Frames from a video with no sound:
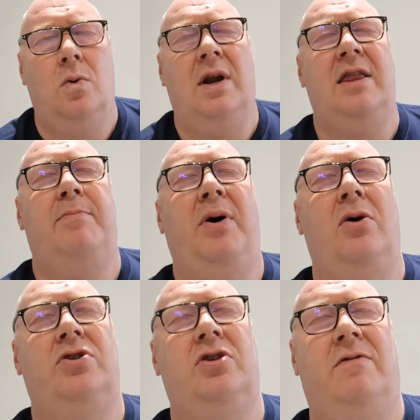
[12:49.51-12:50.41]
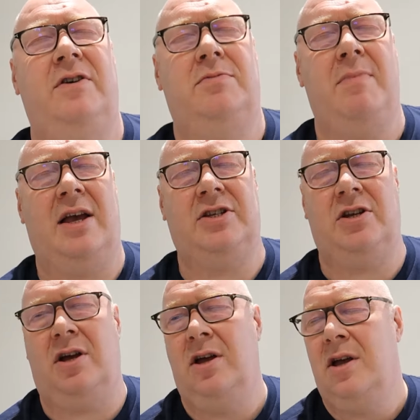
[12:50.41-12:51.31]
We'll let the post office
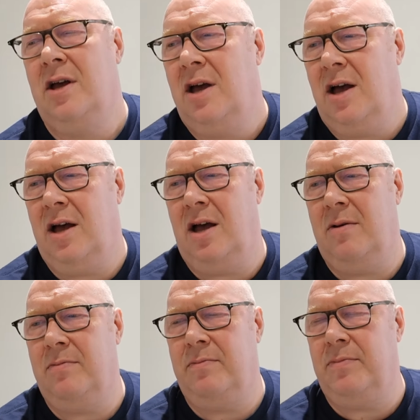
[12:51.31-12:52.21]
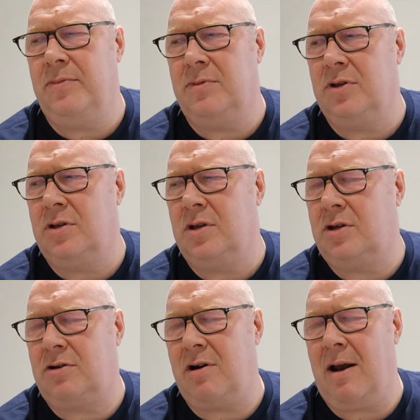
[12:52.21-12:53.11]
master, Crown
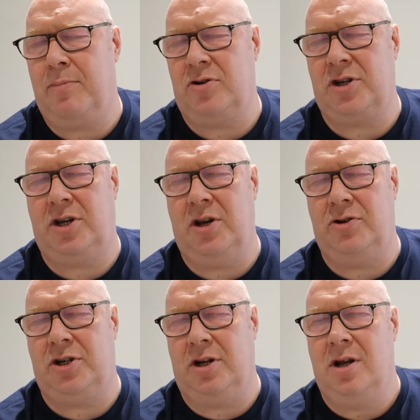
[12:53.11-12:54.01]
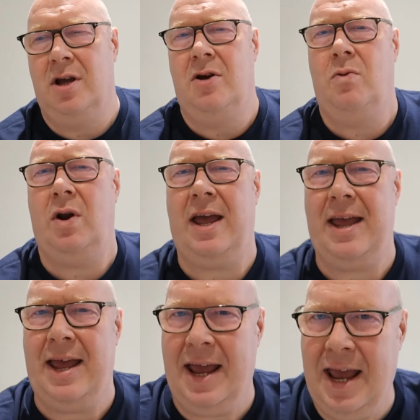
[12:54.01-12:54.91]
Prosecution, we'll
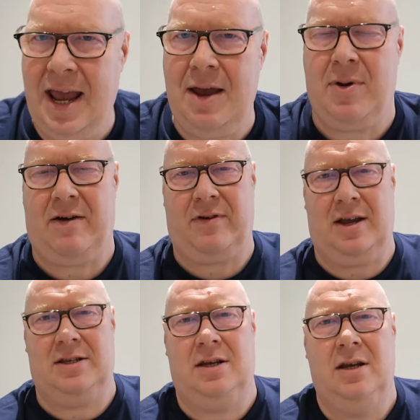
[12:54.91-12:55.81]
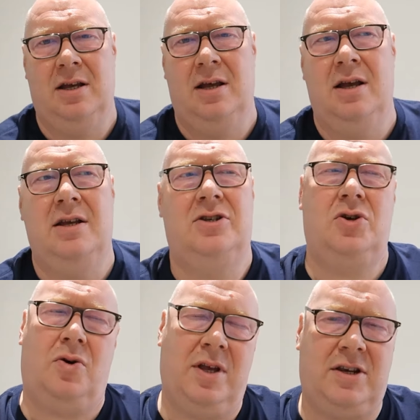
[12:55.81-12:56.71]
let him have it.
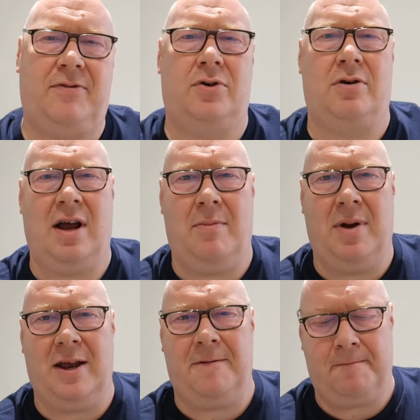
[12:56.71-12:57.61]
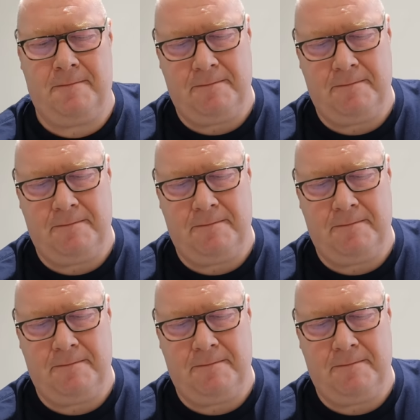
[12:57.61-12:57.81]
Sort this fucker out, mate.